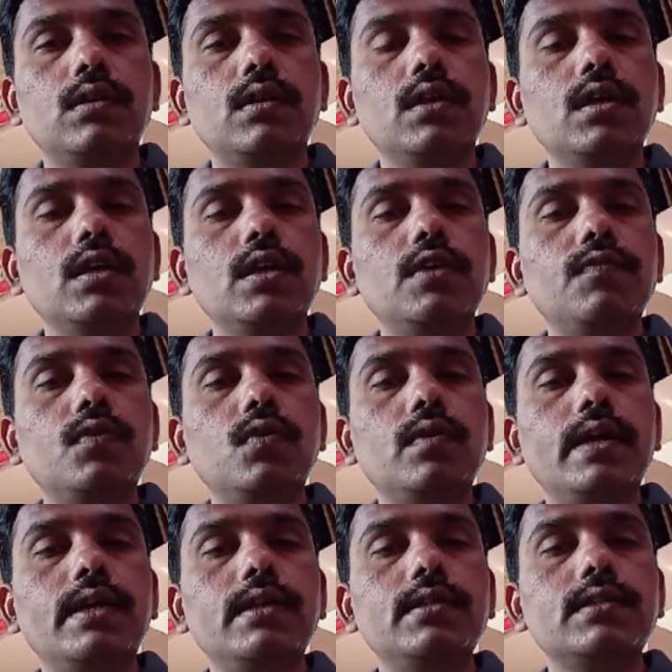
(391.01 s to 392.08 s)
If you look at
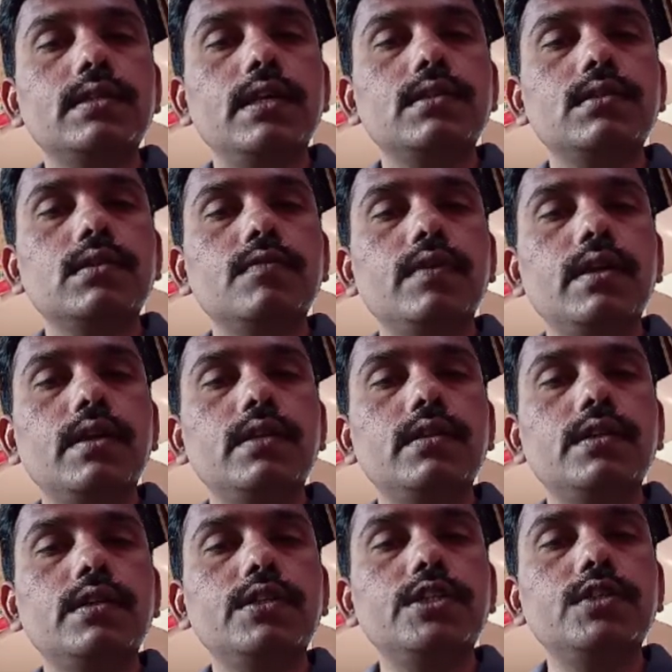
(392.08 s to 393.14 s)
this case where
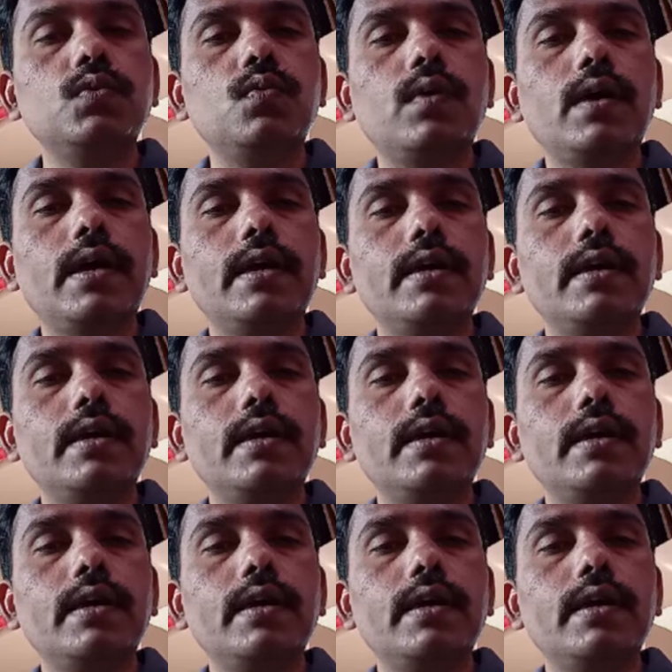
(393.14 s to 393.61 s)
d2y